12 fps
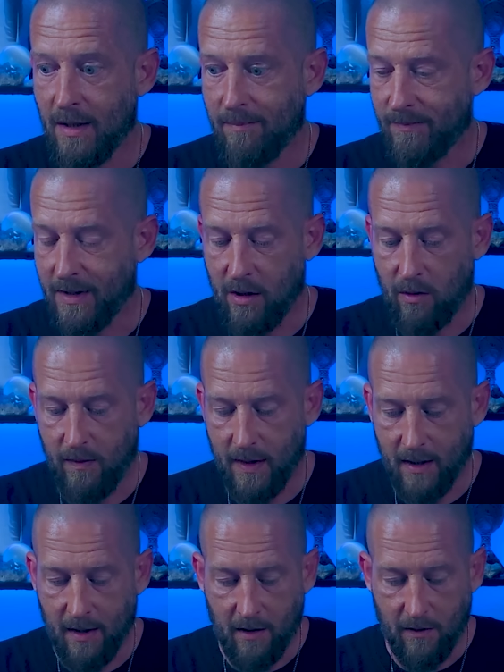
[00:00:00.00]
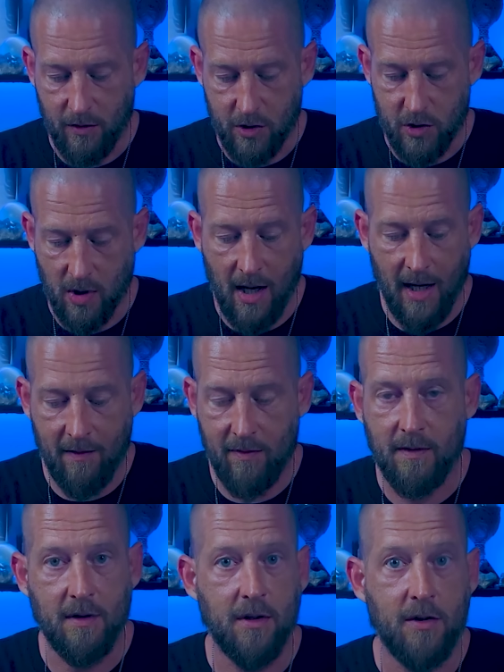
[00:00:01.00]
you know, the the drive
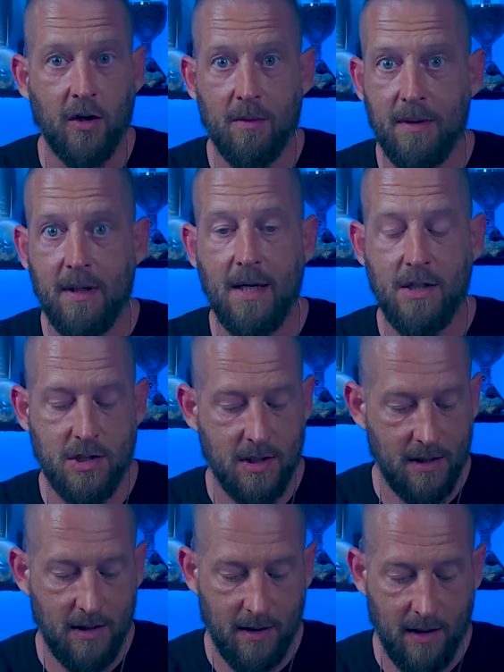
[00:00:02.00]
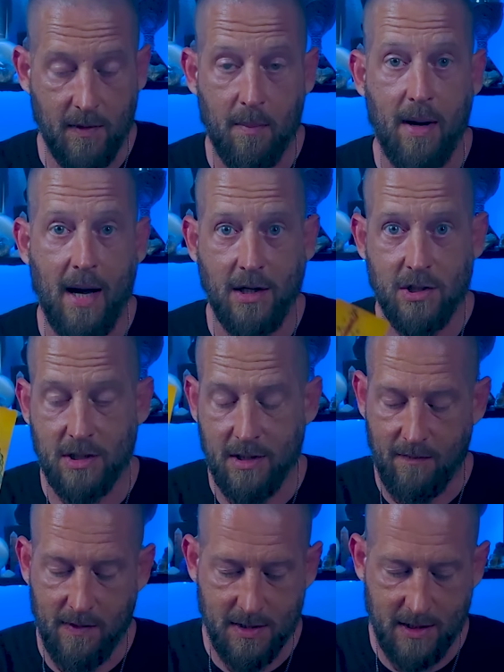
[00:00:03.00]
and the determination and, and the passion
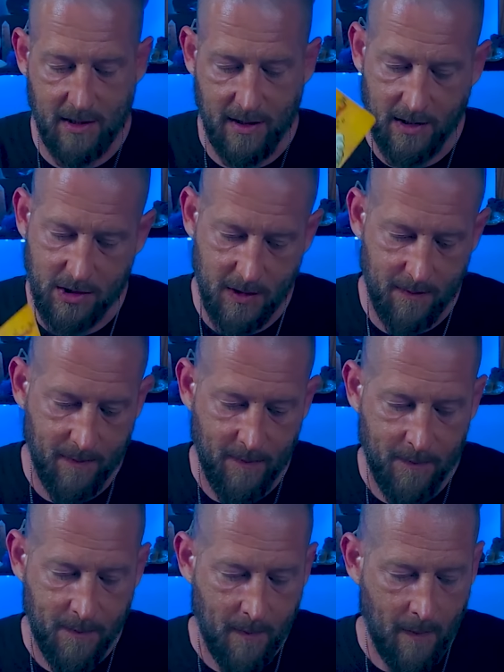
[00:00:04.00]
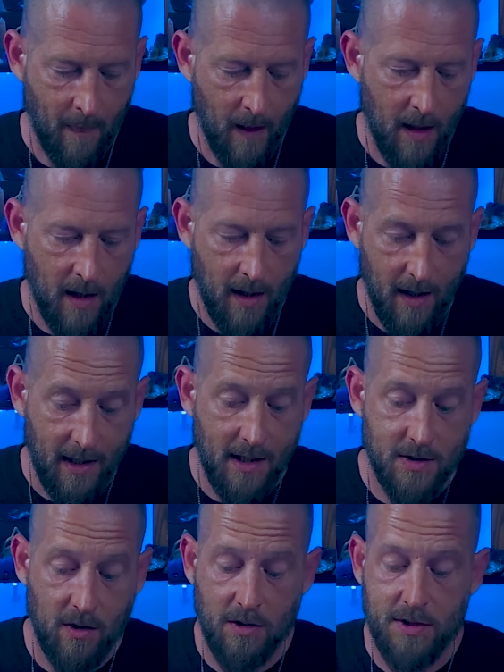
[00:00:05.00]
in this connection. It
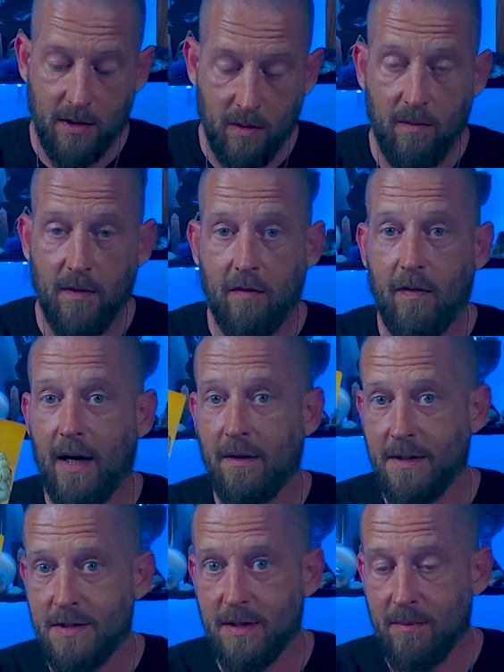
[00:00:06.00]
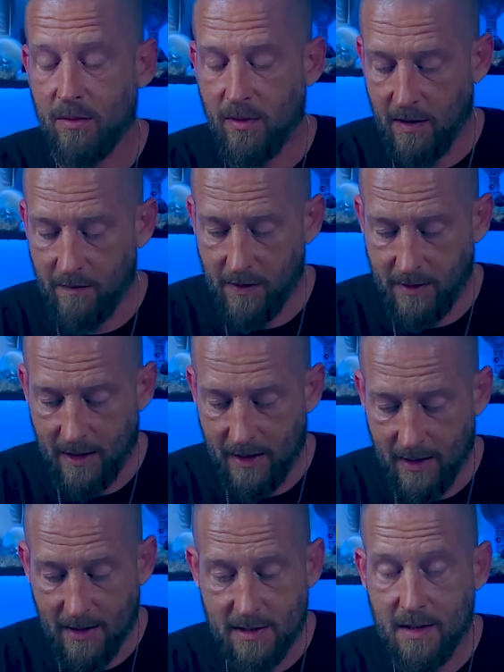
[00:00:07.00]
is also the phallic symbol of the
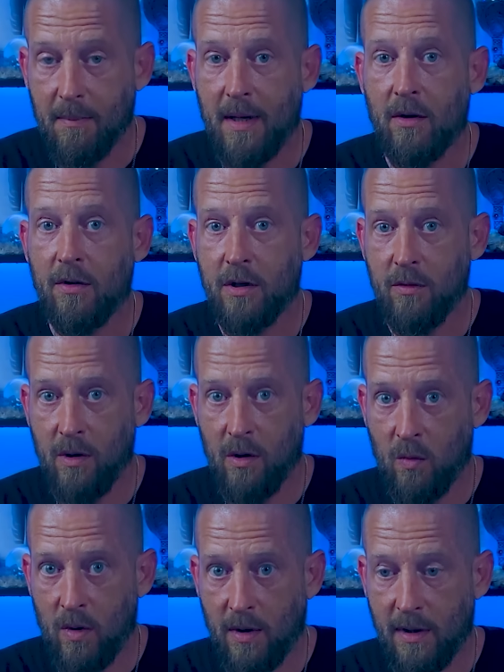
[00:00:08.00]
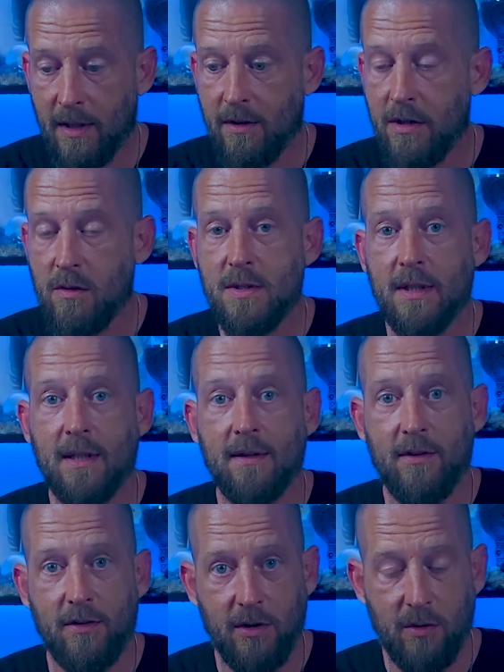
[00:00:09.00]
deck. It's the male you-know-what and using it
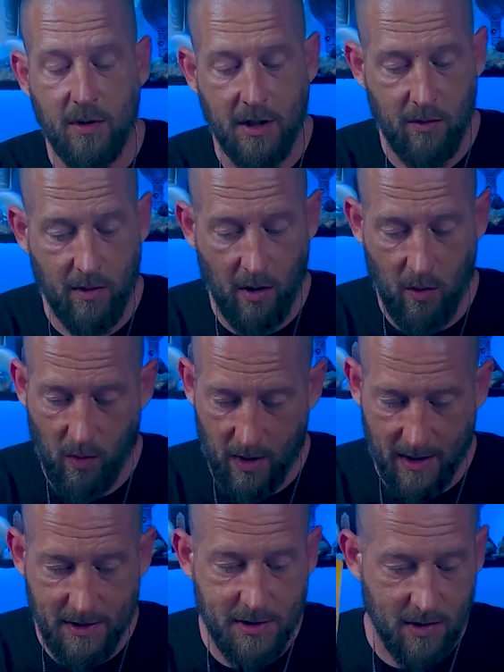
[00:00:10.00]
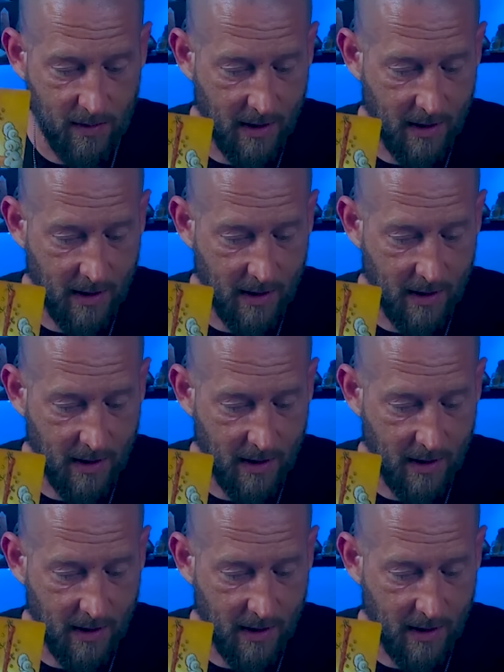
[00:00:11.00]
to do you-know-what, so it